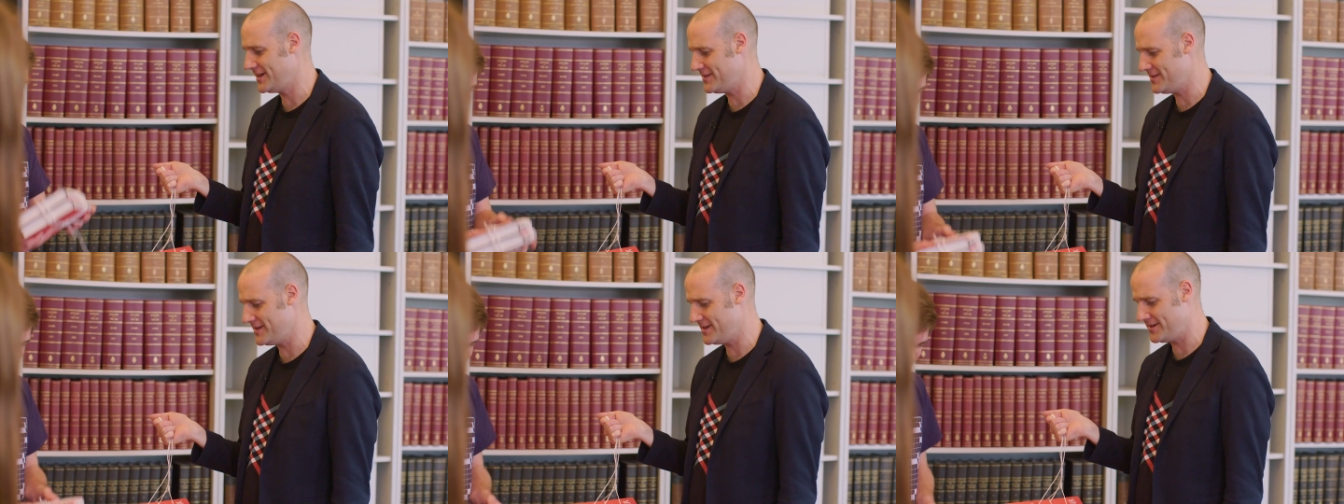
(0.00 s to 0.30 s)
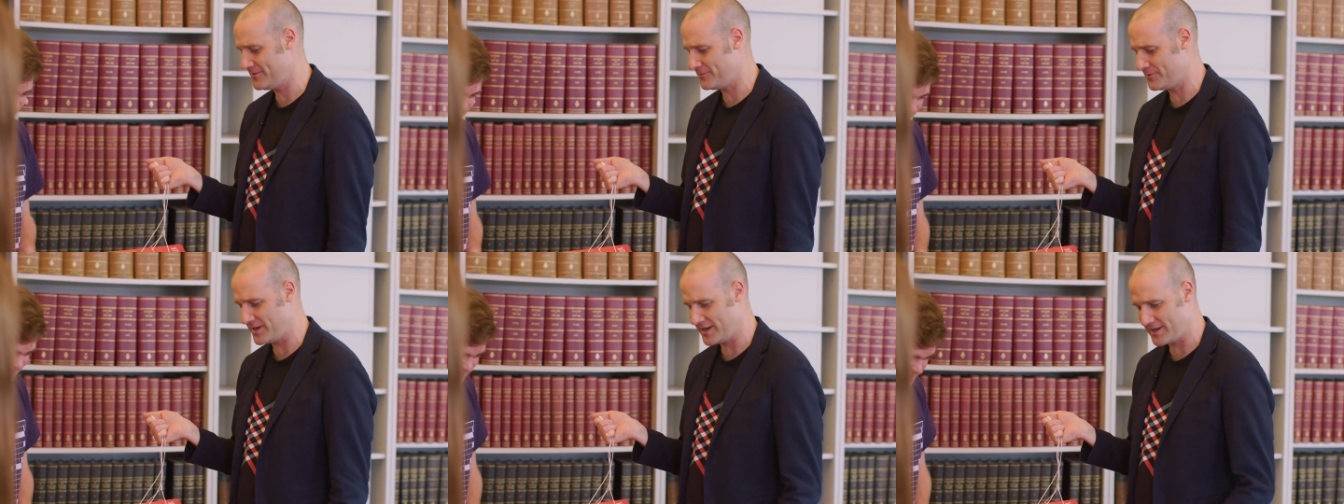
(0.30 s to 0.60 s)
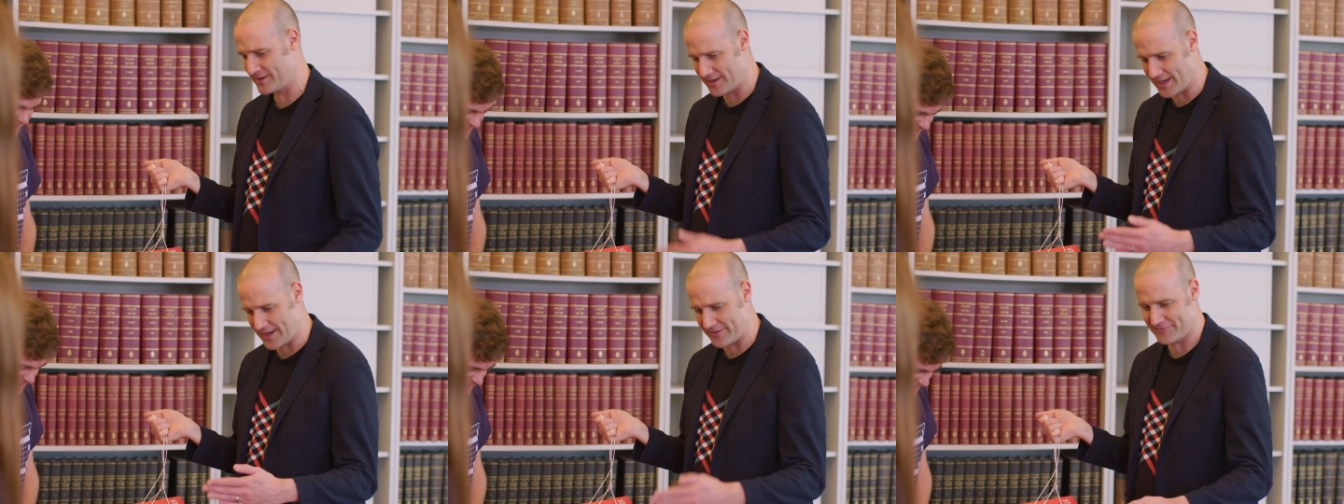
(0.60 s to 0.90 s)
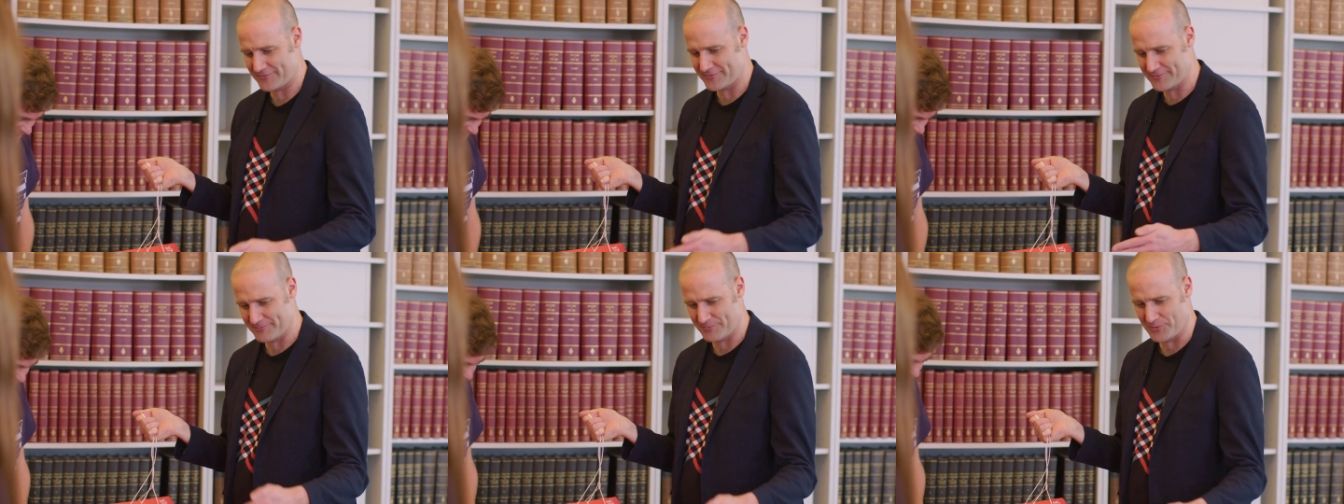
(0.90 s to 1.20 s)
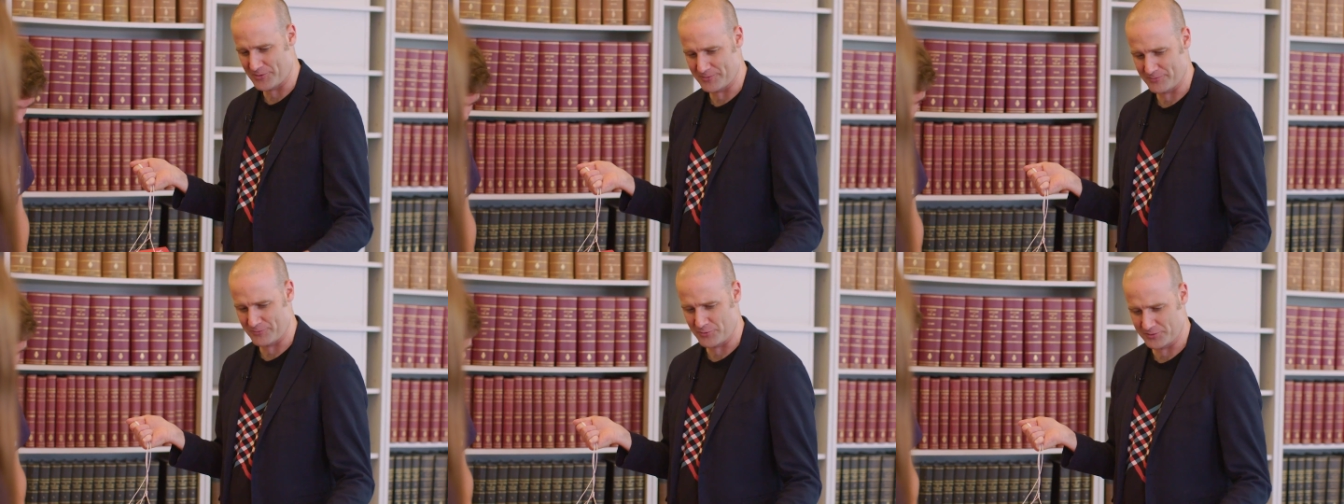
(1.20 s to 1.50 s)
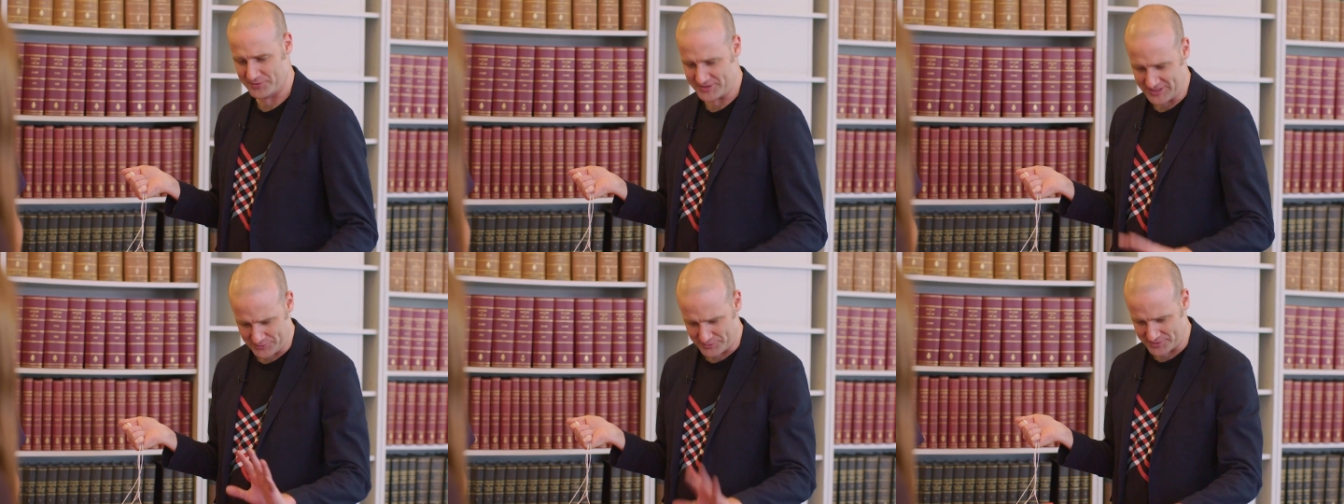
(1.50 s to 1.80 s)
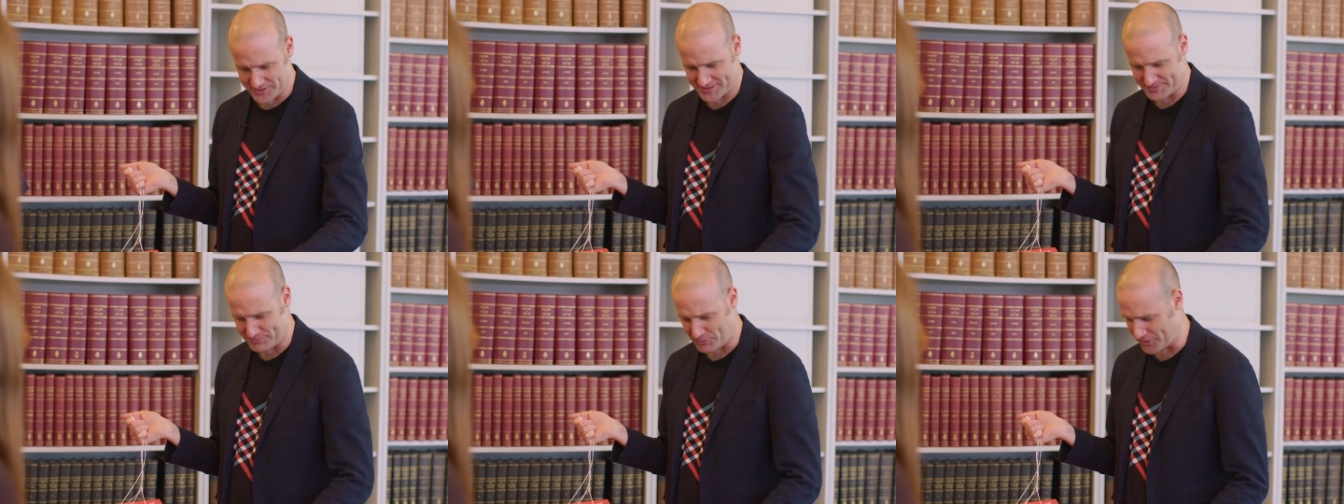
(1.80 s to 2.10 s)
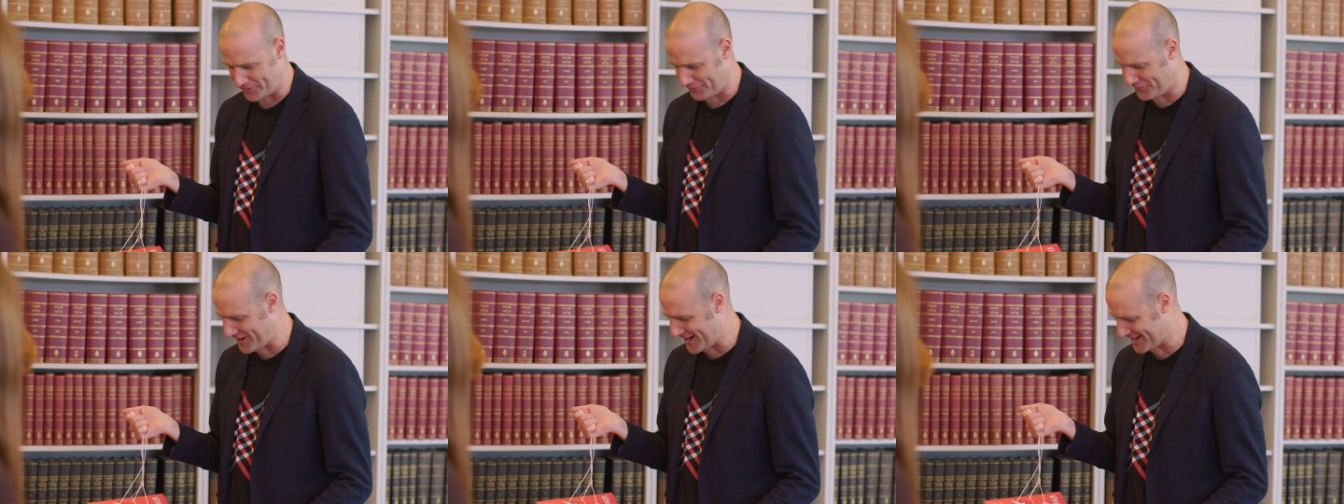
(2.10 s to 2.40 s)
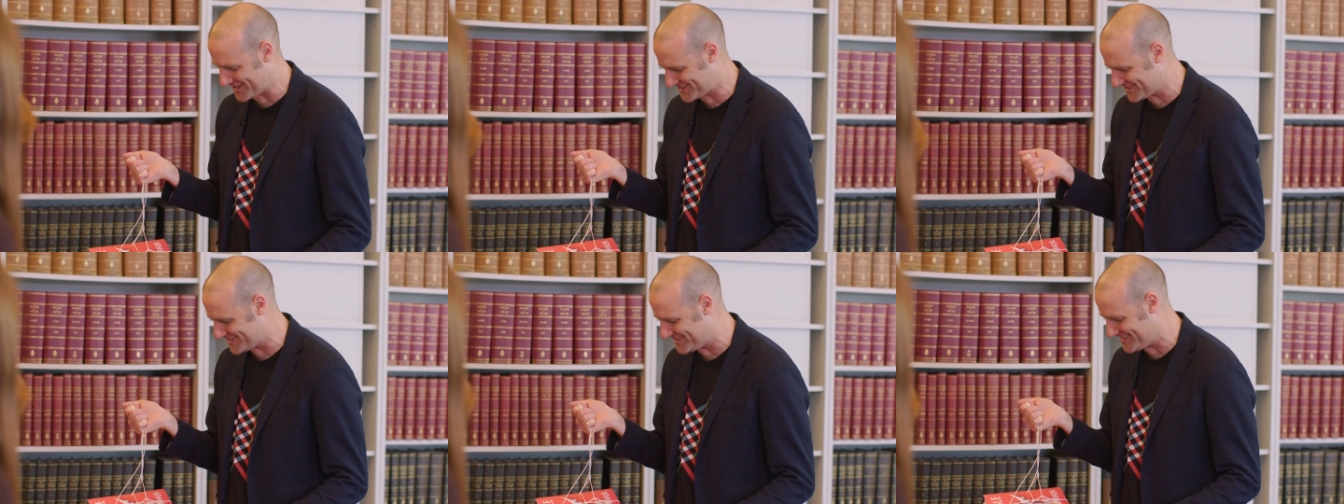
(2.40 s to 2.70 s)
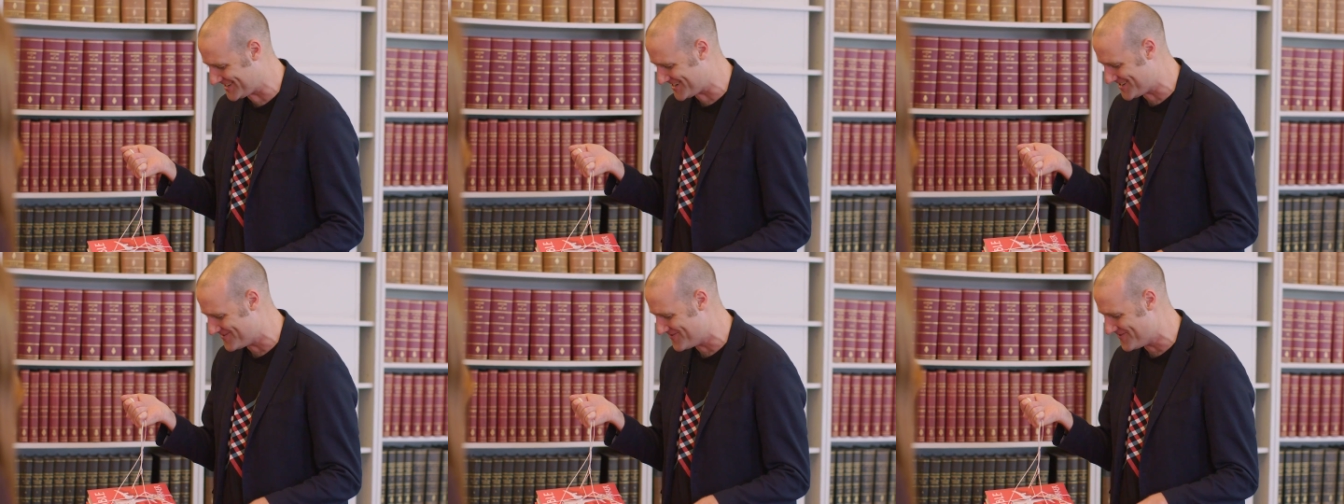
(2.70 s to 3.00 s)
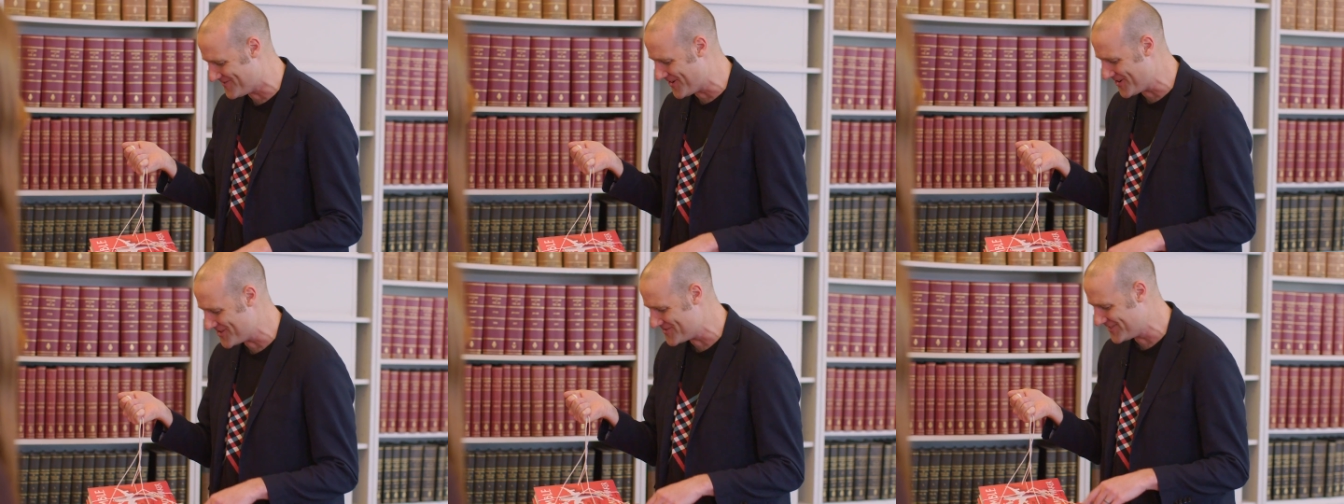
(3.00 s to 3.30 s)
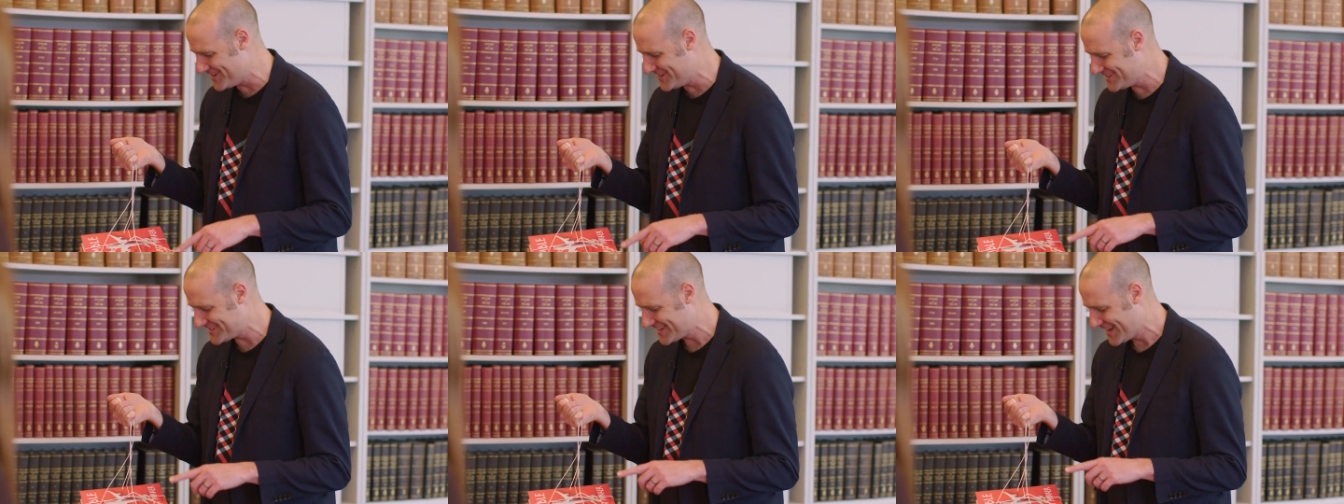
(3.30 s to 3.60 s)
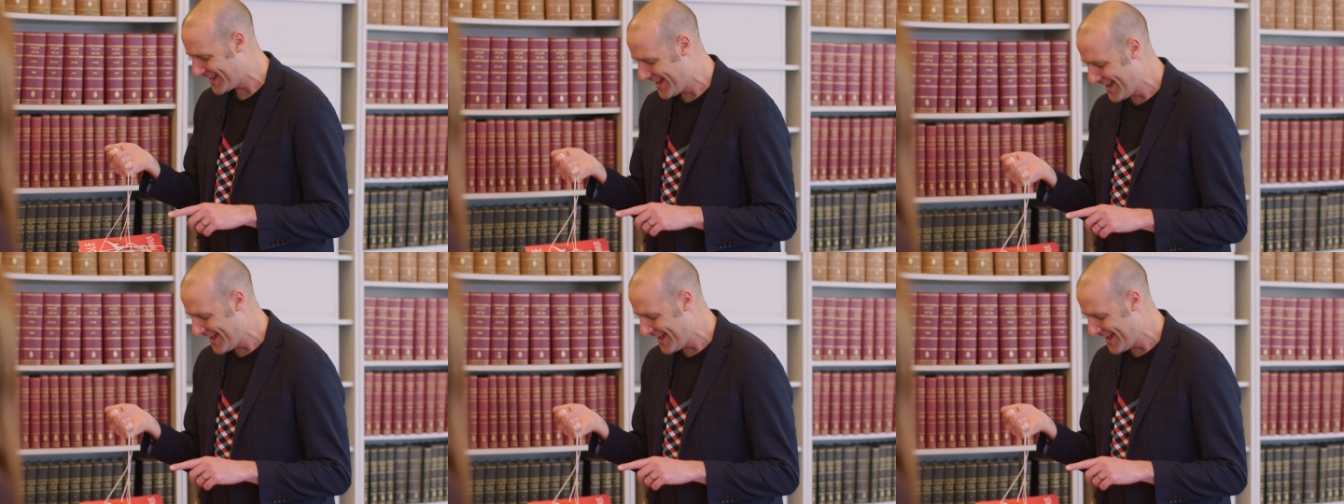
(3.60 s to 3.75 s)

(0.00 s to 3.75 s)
And then we can have, we'll deal with the smaller fractions in a moment.